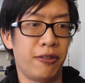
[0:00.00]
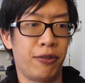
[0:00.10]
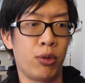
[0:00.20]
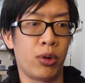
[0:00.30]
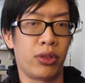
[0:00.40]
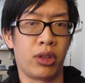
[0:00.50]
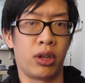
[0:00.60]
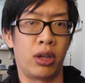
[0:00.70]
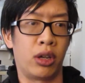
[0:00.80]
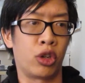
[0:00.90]
for
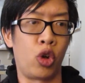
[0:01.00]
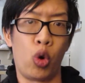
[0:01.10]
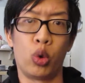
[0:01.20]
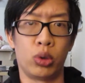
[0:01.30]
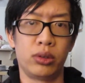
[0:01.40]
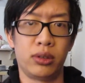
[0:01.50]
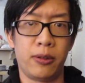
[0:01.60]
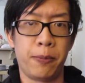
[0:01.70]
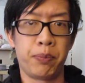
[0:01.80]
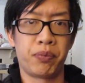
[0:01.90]
the gold,
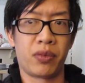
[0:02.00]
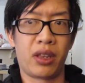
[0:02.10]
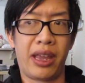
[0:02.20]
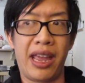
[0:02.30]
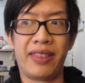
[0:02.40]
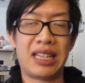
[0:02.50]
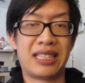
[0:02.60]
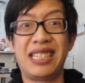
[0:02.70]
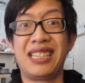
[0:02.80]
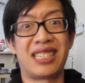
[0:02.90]
and
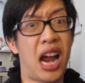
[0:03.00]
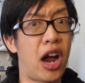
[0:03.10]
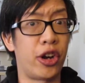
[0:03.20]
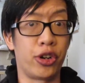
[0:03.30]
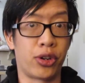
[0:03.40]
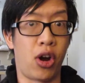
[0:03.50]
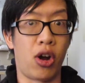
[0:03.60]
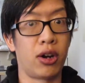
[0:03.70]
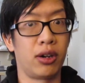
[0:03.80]
that's the entire car.